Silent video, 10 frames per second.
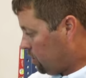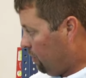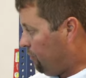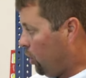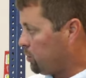
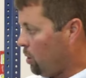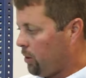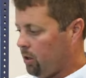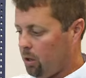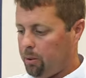So the first
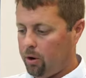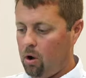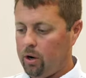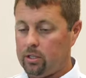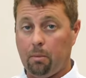one we're going to put
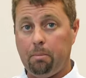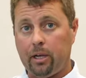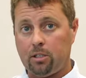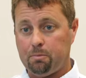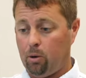on is the
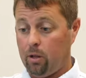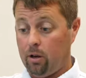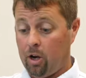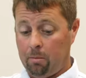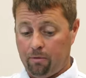biggest
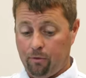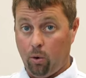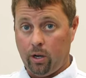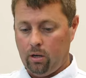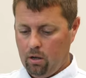pulley. The number
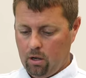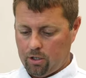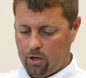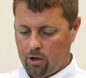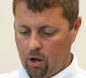40
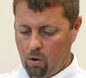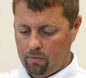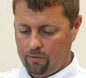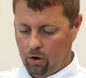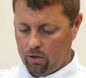is going to go
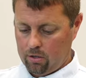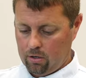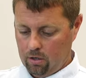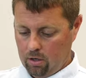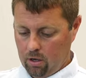on first.
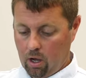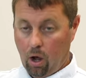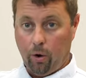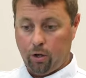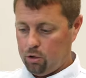
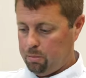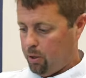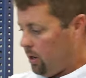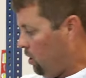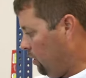What we are going to do is
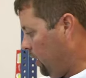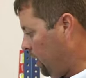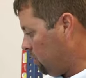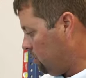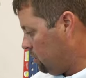put it on
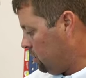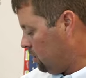there.